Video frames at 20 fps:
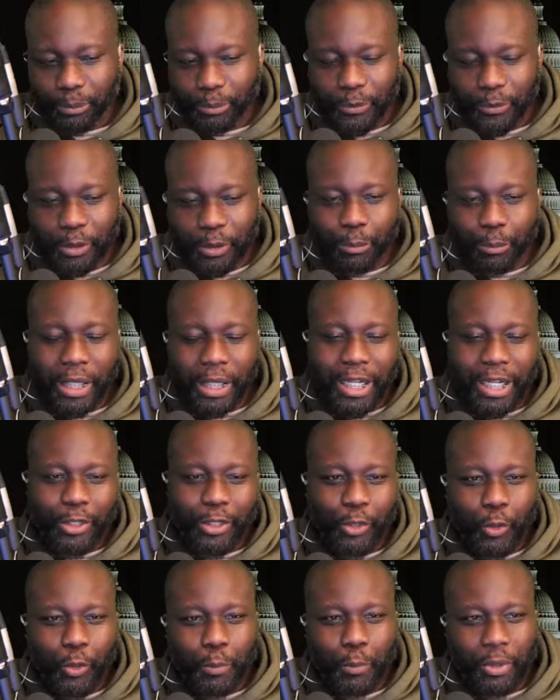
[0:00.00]
but I
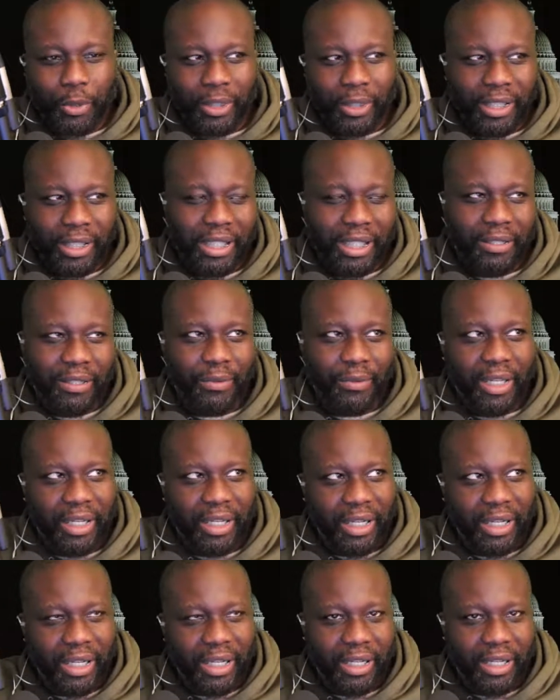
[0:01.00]
do believe that
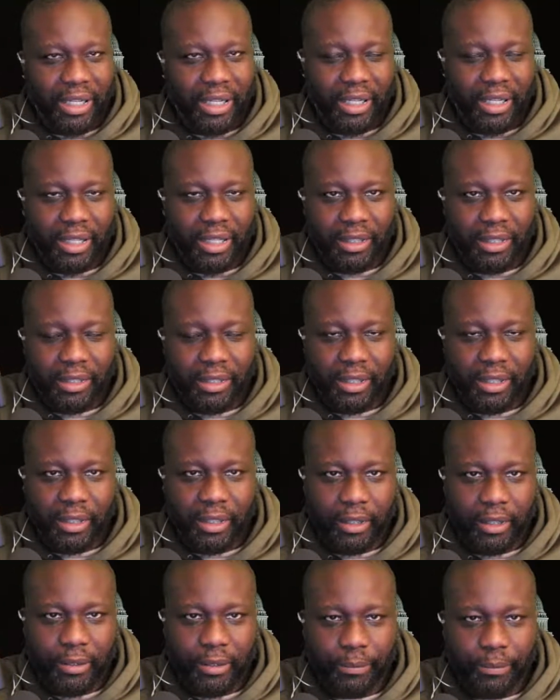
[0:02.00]
it, it,
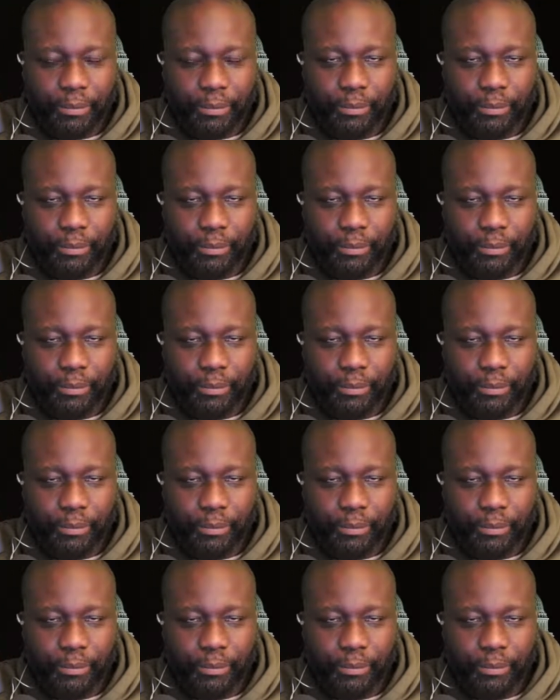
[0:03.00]
um,